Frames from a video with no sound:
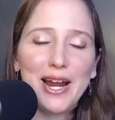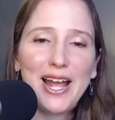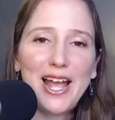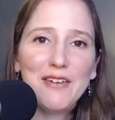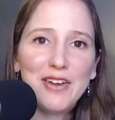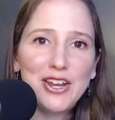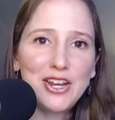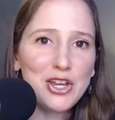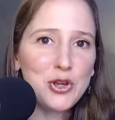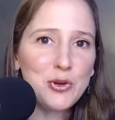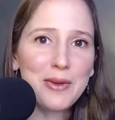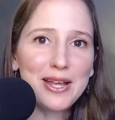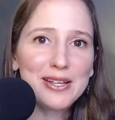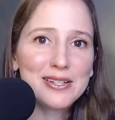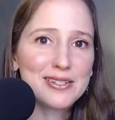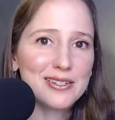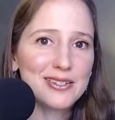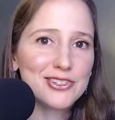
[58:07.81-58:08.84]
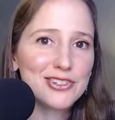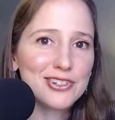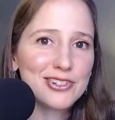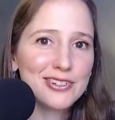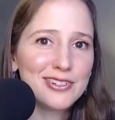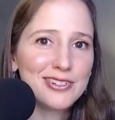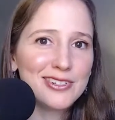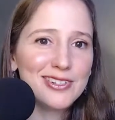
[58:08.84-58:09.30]
but I have a new
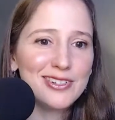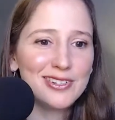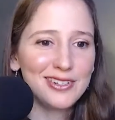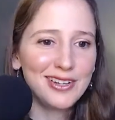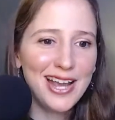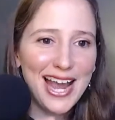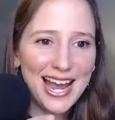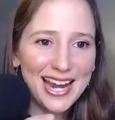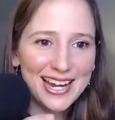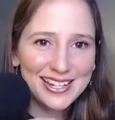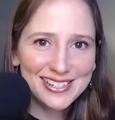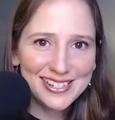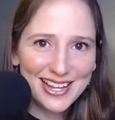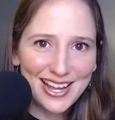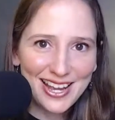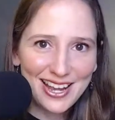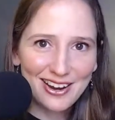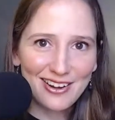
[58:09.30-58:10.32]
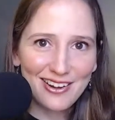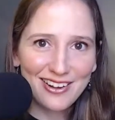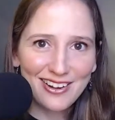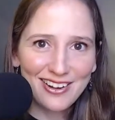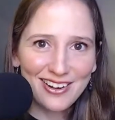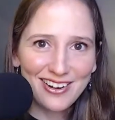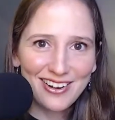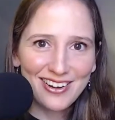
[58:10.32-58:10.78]
message and it's
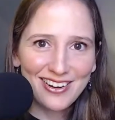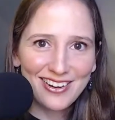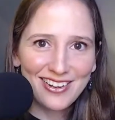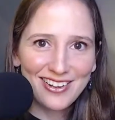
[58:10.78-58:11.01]
here.